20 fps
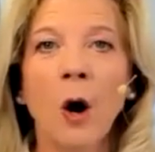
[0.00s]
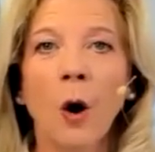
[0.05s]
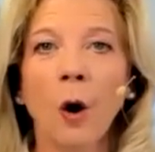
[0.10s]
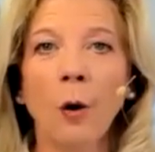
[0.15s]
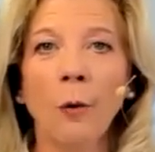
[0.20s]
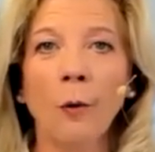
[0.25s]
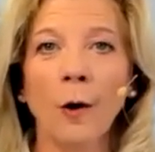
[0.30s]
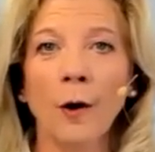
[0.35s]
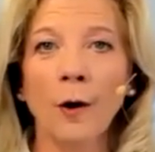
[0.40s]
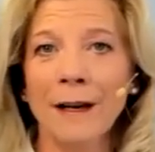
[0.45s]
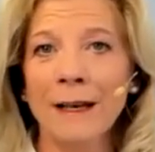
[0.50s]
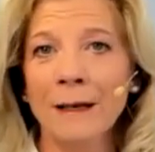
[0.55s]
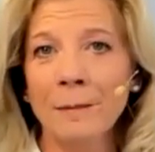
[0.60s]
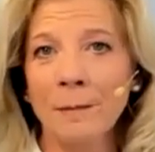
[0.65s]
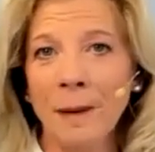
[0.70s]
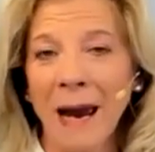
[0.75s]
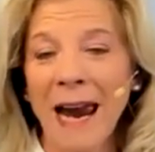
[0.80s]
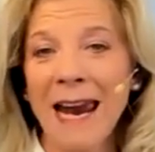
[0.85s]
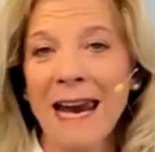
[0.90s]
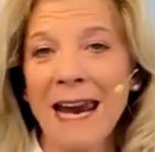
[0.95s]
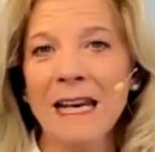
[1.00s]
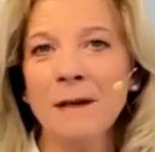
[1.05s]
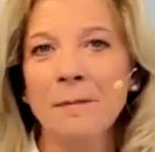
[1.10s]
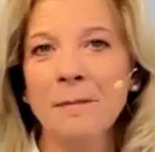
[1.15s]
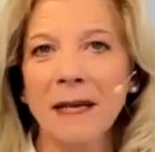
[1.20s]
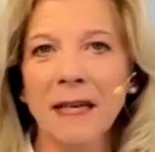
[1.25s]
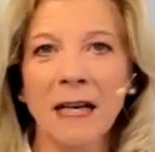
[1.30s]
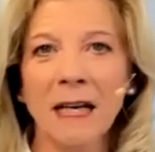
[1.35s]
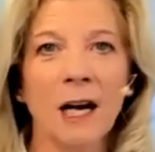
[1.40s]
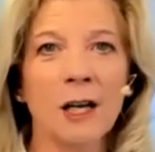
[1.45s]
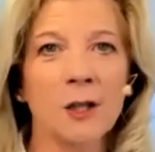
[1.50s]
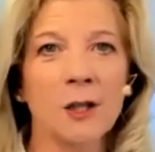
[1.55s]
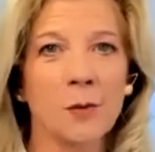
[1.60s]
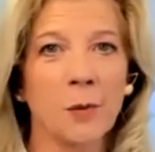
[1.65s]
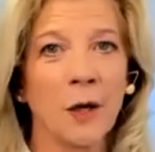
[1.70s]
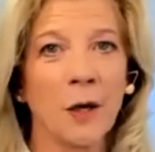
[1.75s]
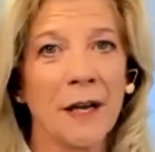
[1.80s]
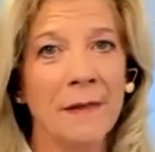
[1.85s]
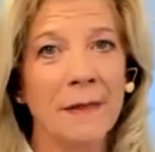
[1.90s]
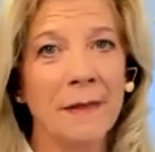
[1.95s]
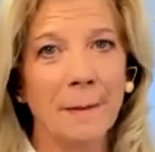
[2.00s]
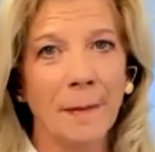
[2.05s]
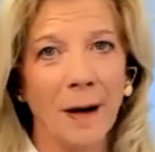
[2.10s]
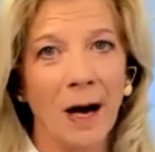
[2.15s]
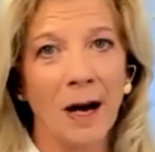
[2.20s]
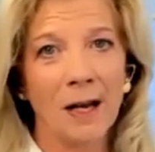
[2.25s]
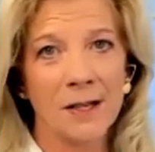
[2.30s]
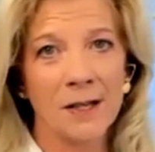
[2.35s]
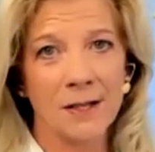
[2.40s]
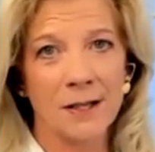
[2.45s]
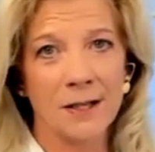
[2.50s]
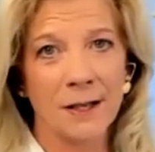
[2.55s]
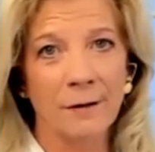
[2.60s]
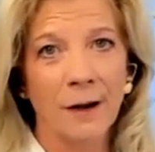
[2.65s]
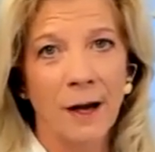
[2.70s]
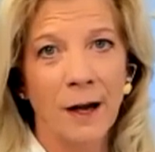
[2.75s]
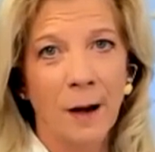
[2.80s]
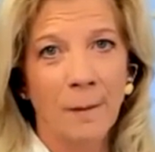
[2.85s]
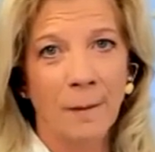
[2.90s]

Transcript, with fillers: or we're in pain because we're in the positive,